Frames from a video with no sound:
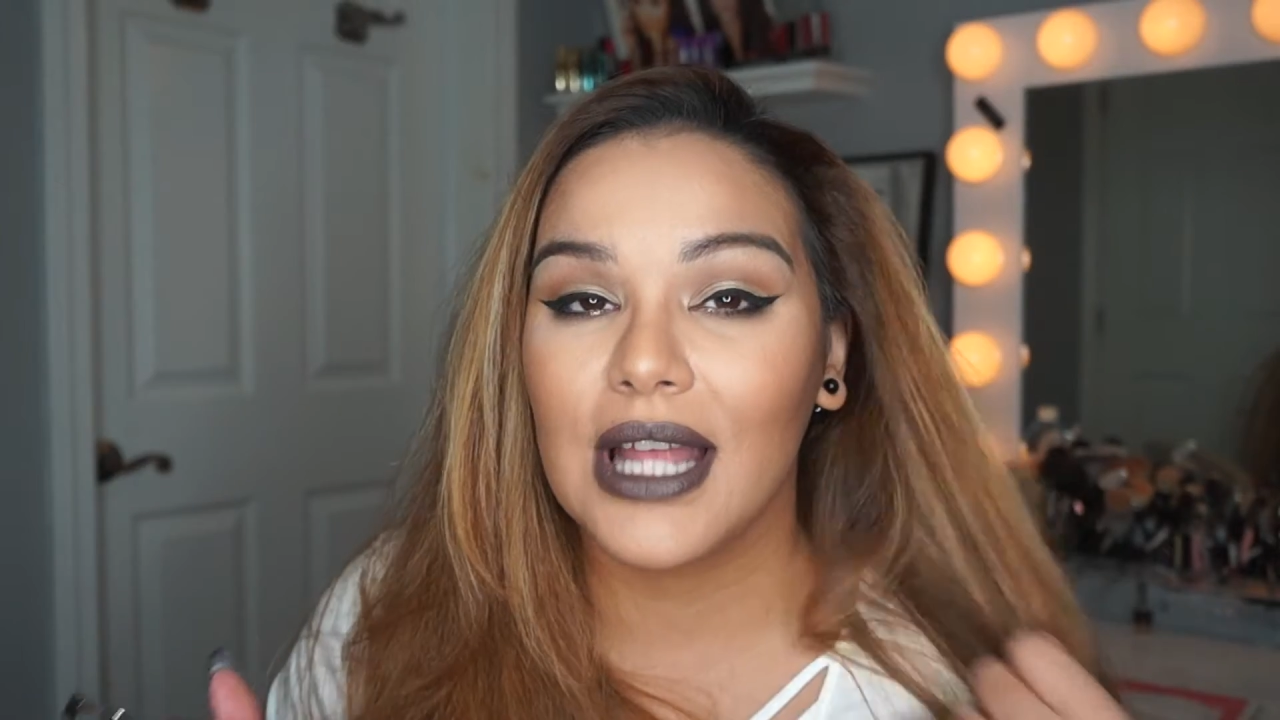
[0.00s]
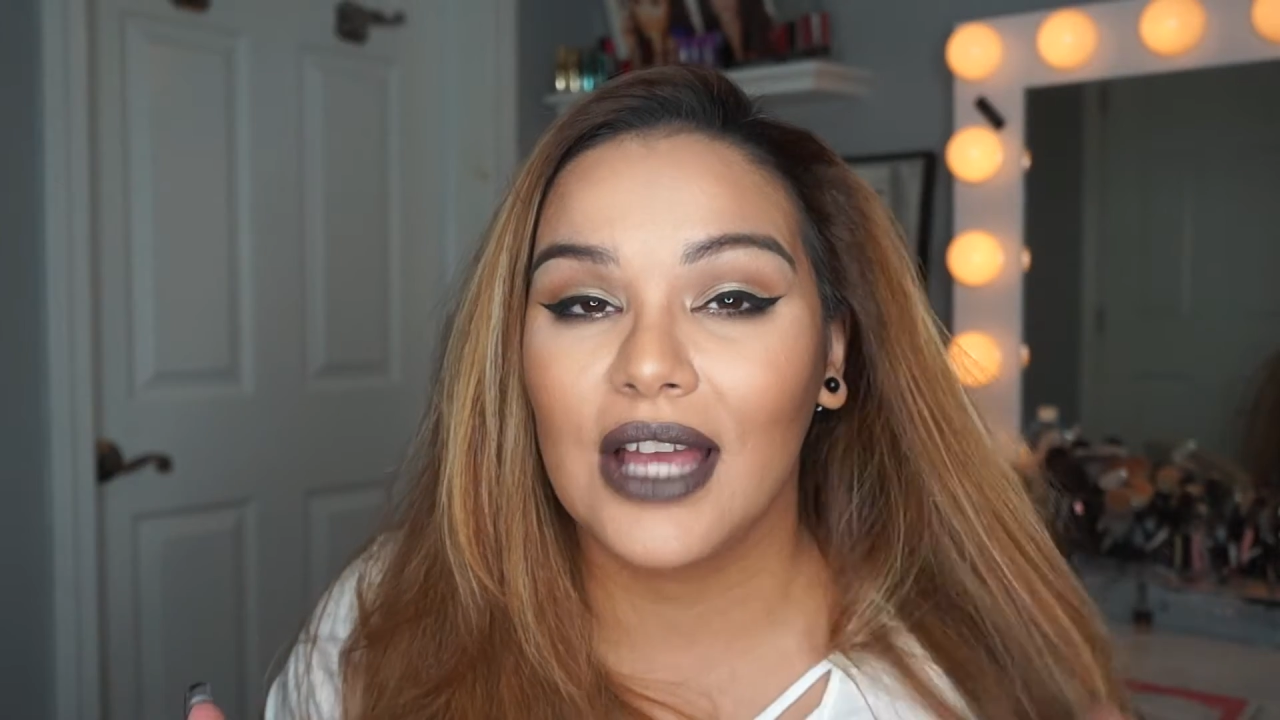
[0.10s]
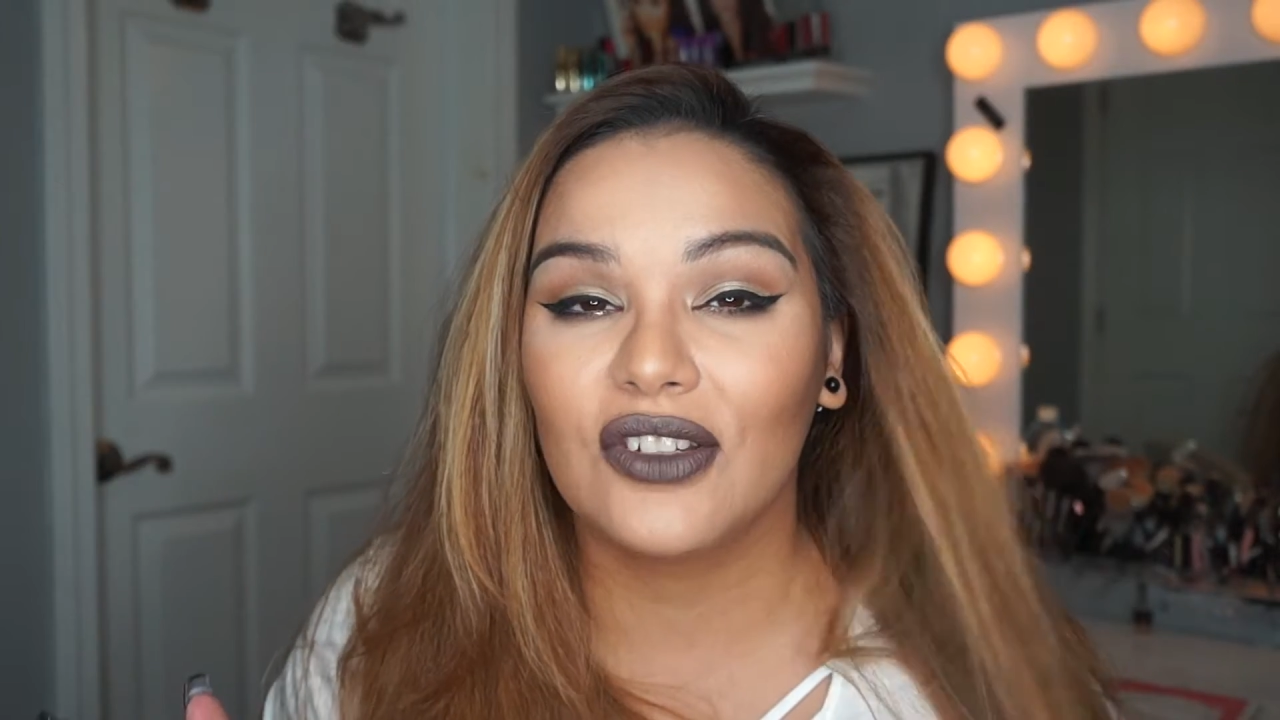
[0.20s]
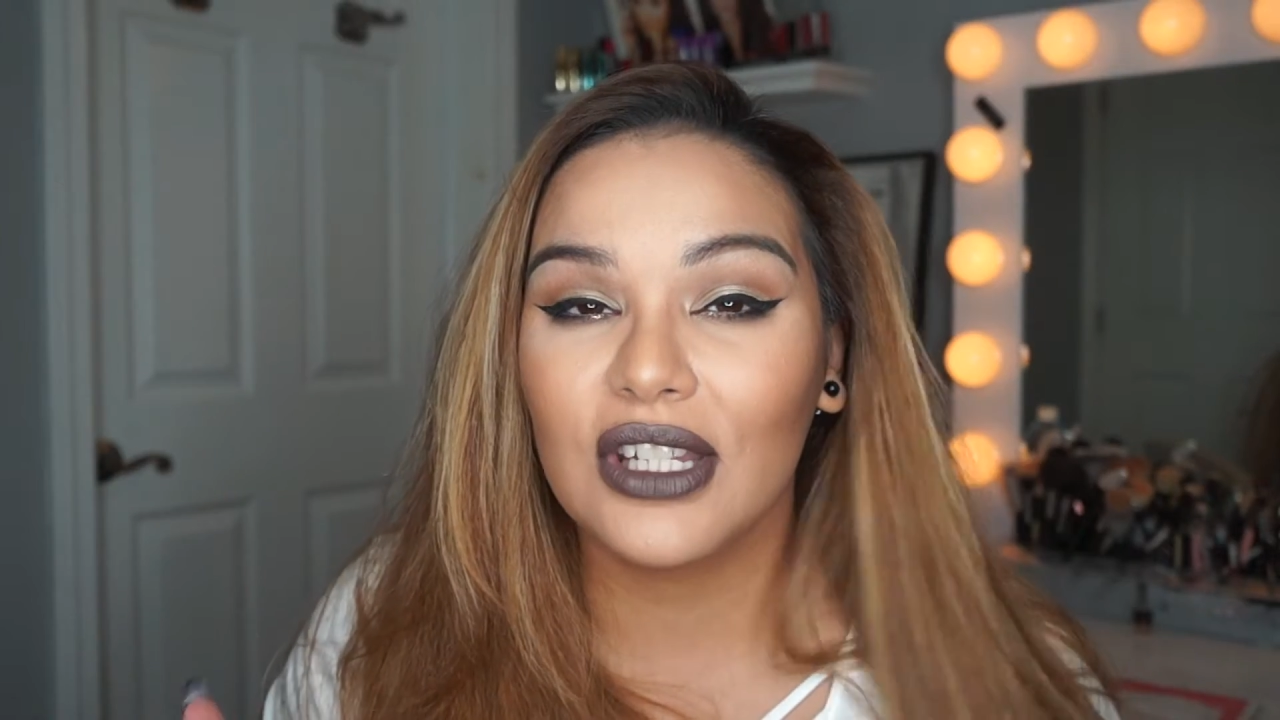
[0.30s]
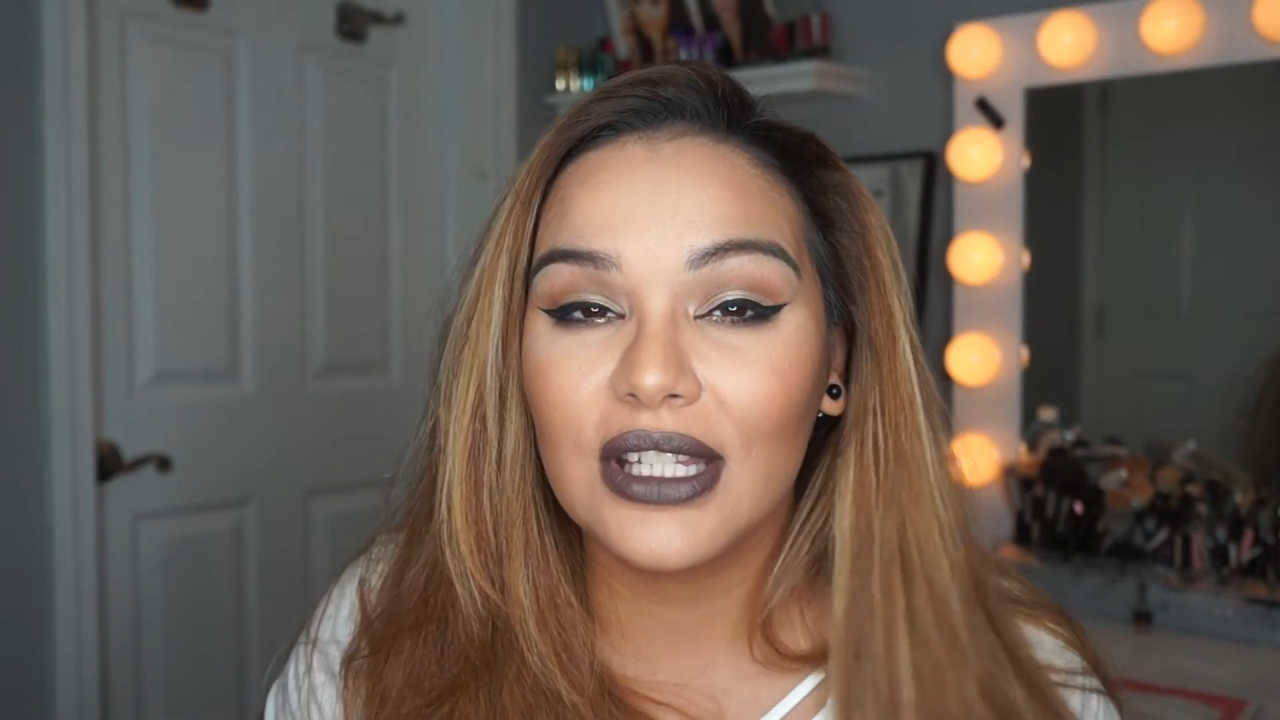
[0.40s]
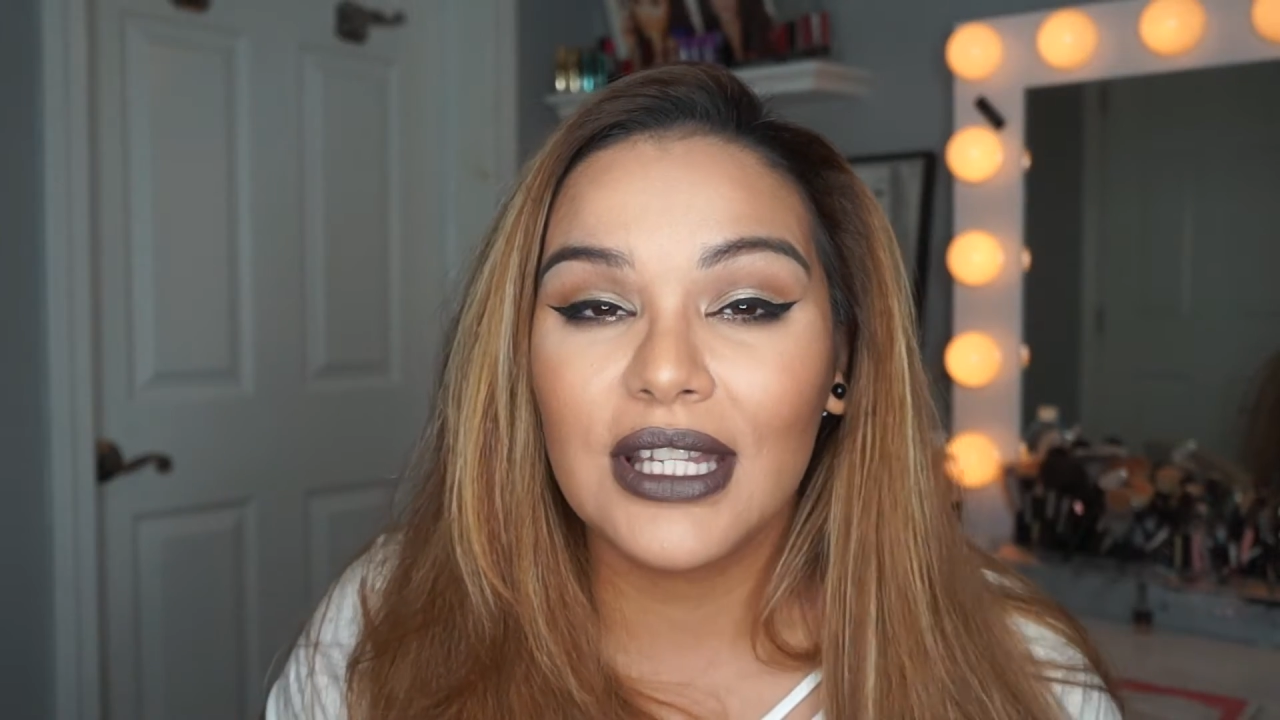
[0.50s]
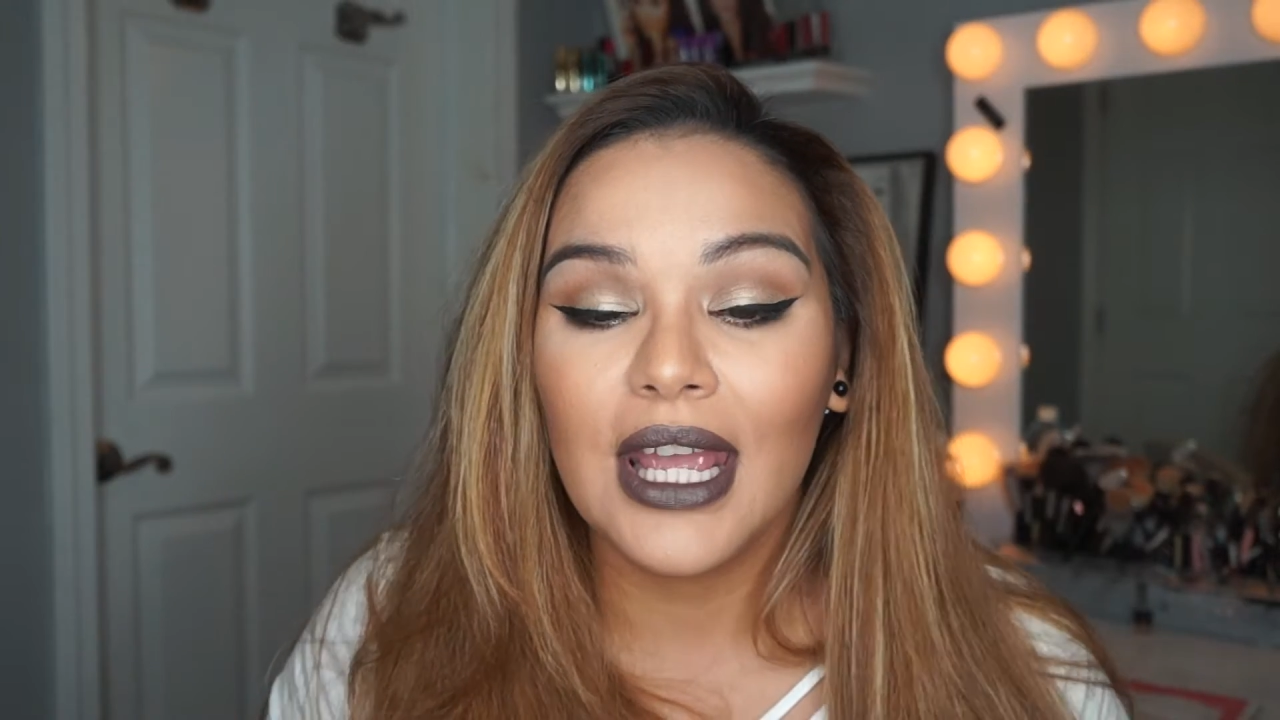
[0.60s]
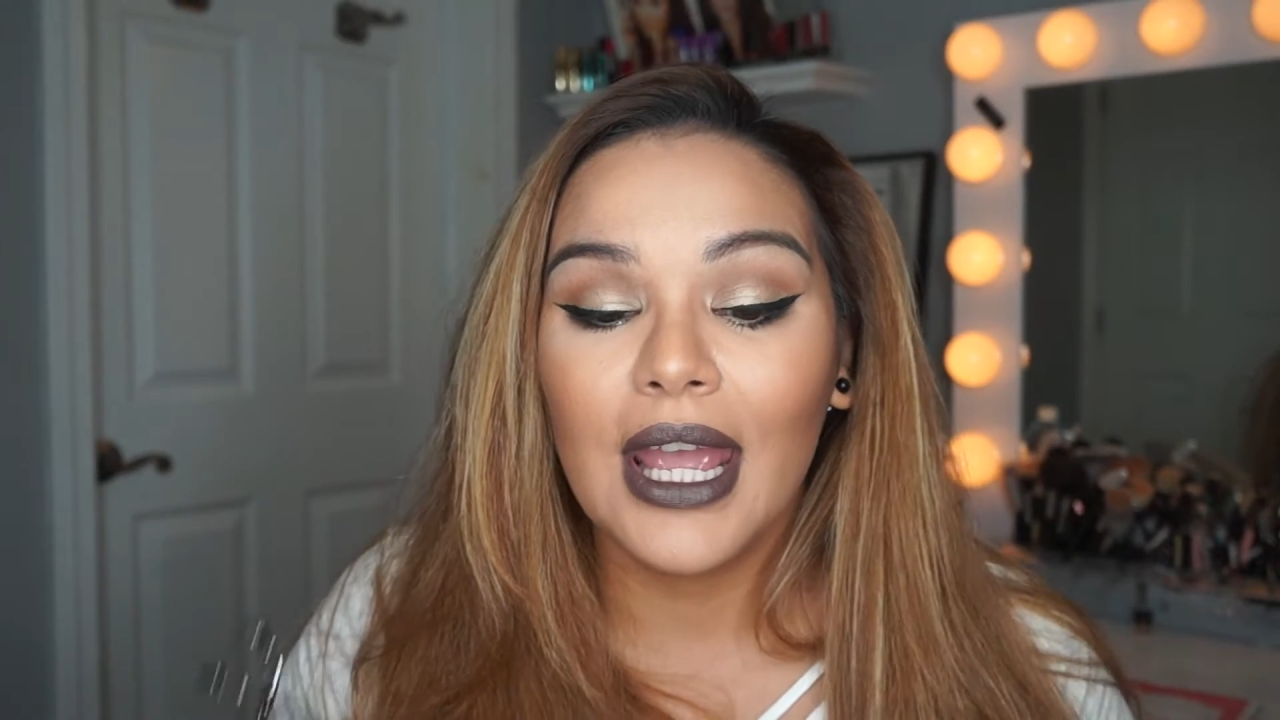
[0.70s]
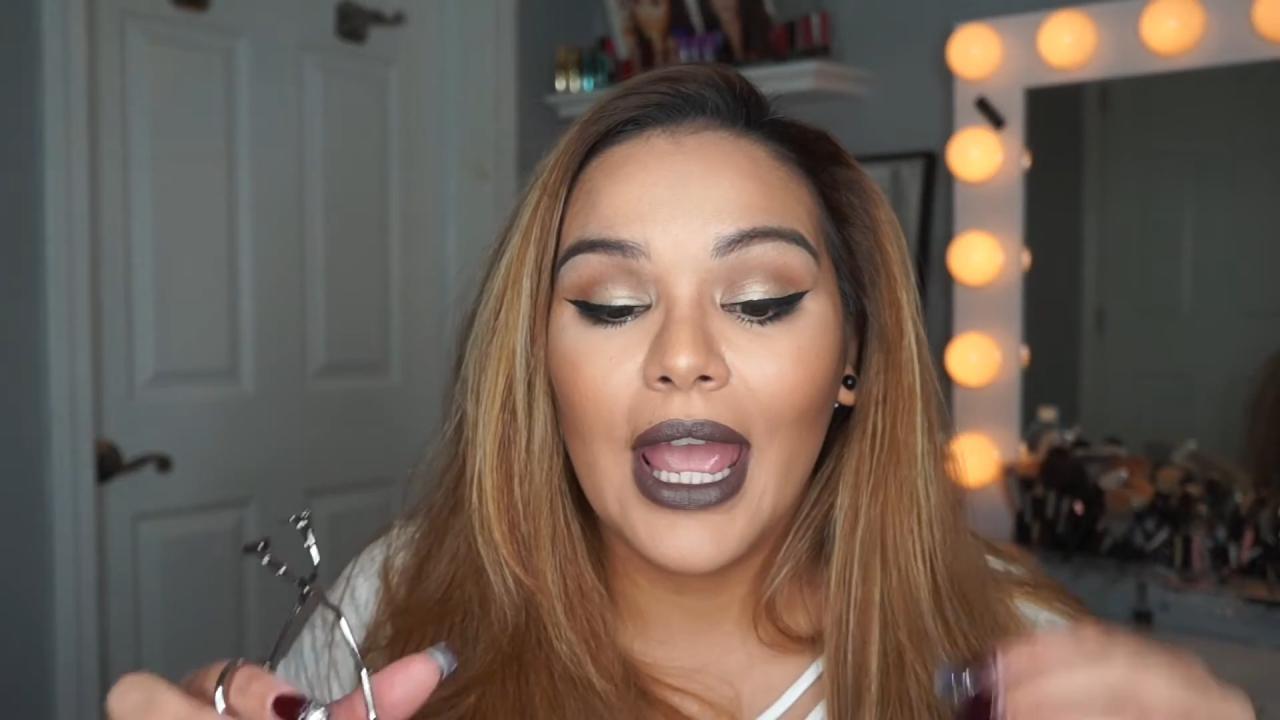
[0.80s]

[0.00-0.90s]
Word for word: lashes